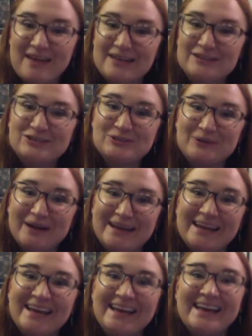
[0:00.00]
I've
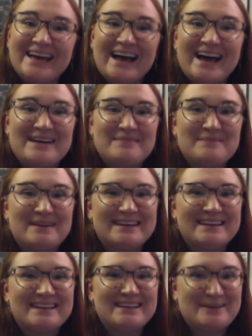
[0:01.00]
enjoyed
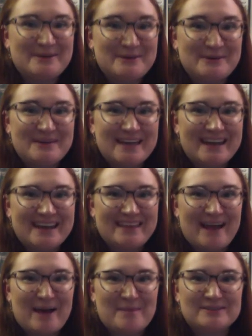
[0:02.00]
um, you
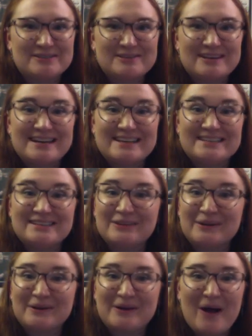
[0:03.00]
getting the
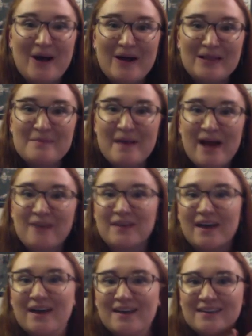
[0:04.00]
opportunity to learn all
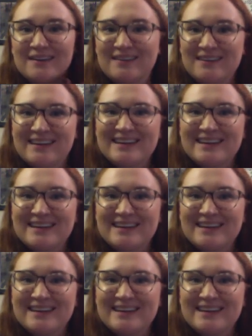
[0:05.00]
about the